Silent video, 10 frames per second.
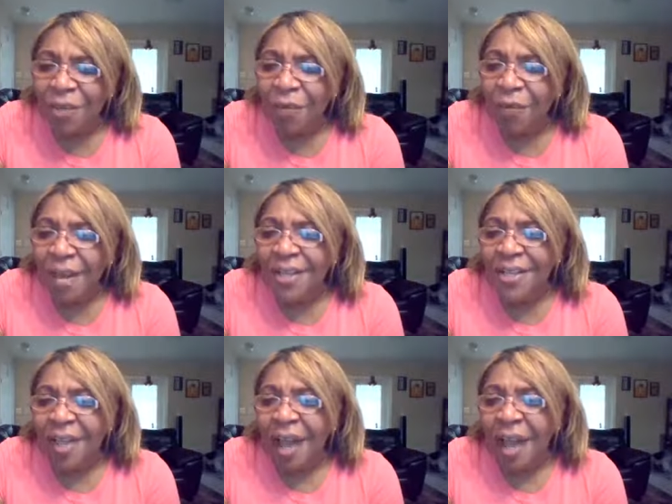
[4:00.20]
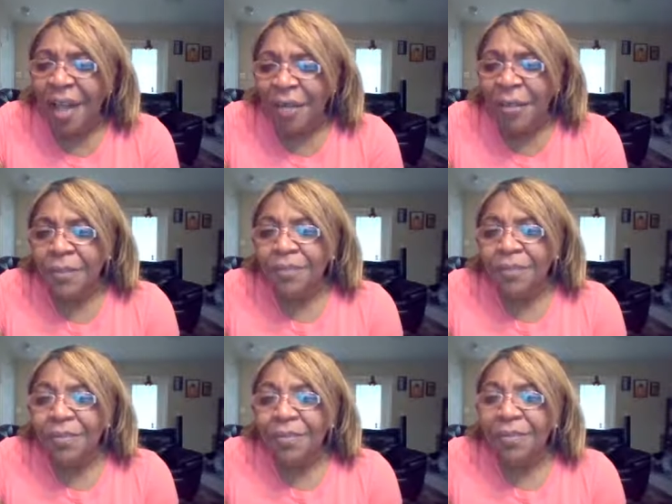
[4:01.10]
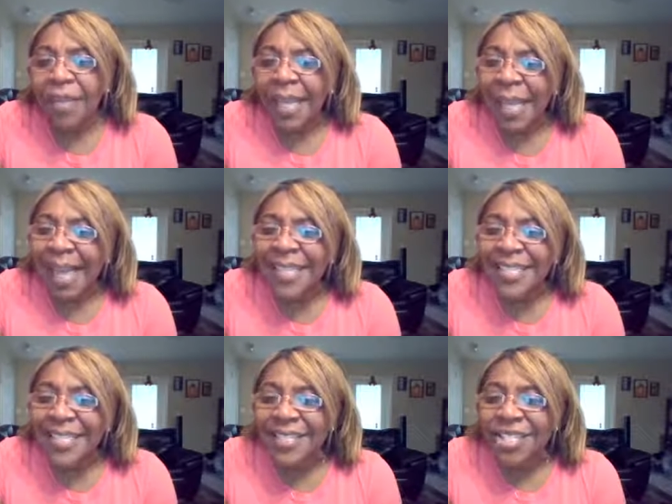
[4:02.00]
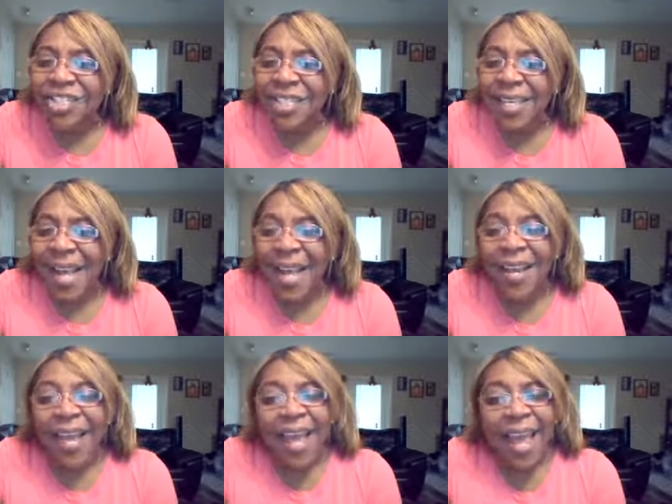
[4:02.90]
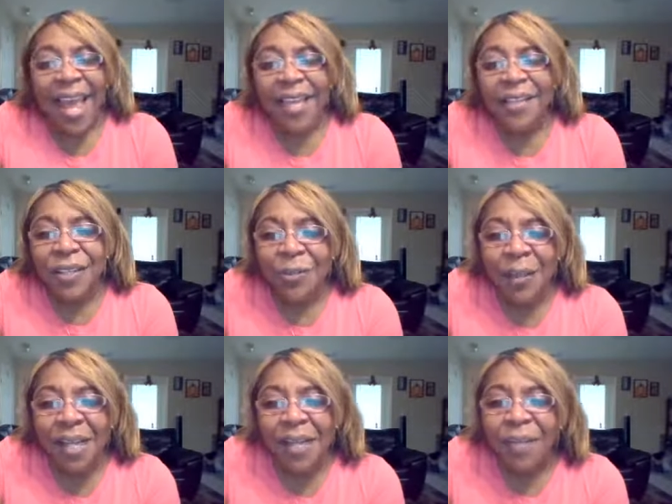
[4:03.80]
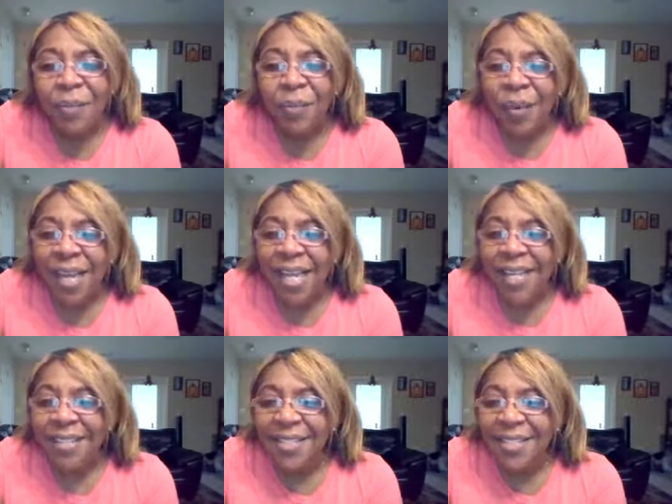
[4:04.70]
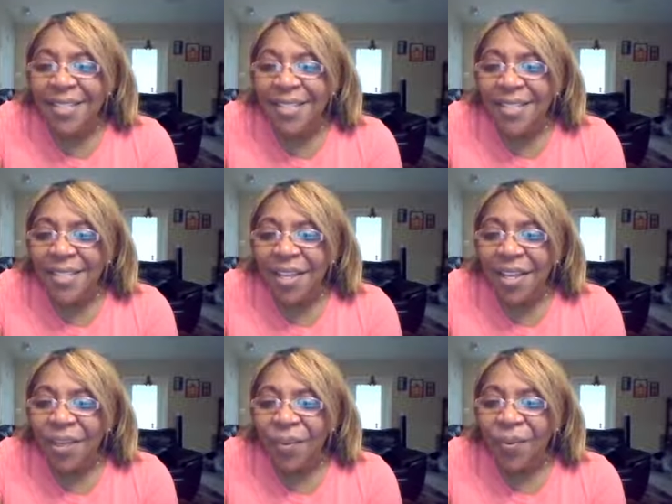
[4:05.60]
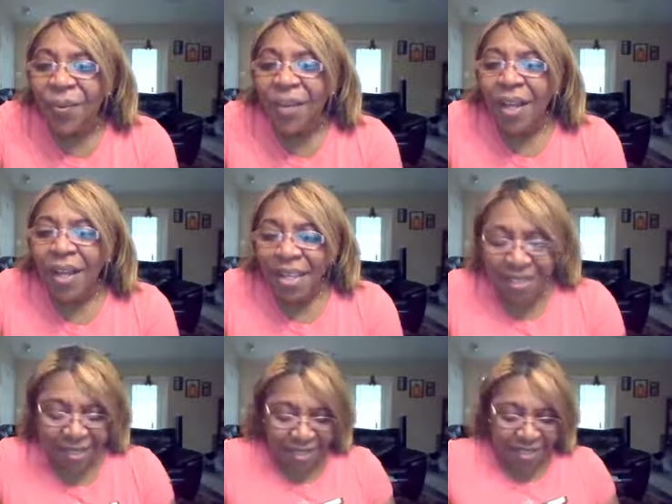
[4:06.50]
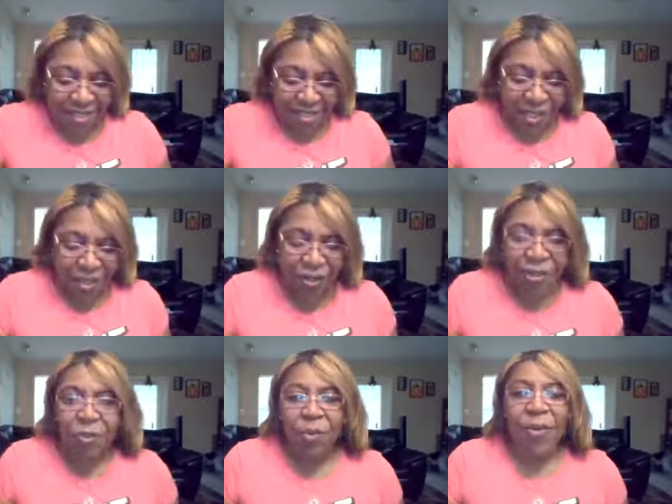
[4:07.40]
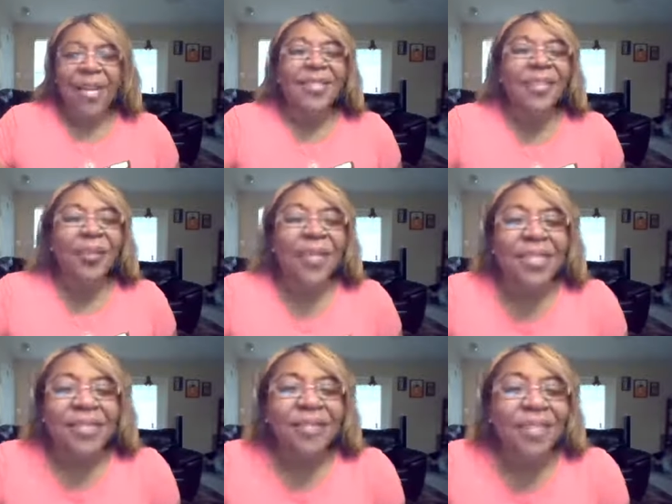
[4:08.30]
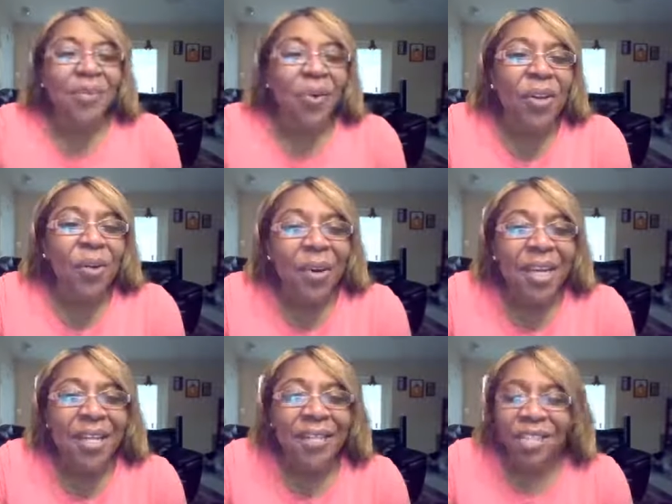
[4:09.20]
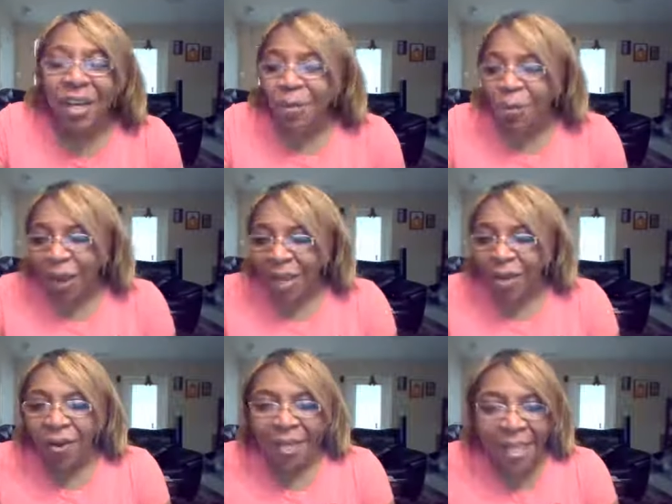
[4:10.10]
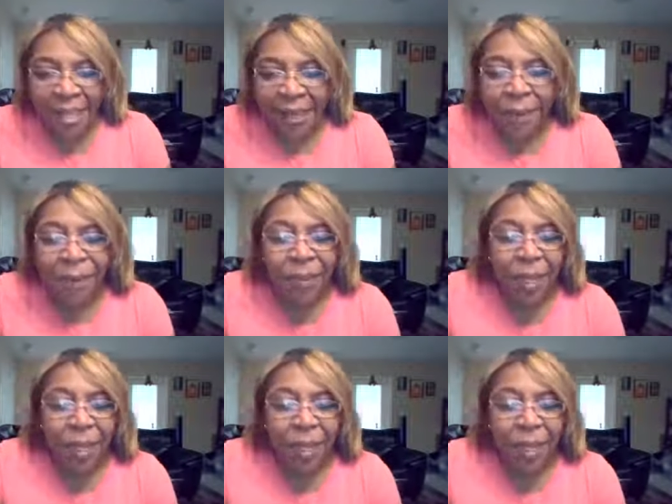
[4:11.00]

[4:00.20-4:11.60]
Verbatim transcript: you. Praise God. Hey, Sister Jeanette. Hey, Lupe, good morning. It's good to see you. It's good to see you this morning. So, listen, this morning we're going to jump right on in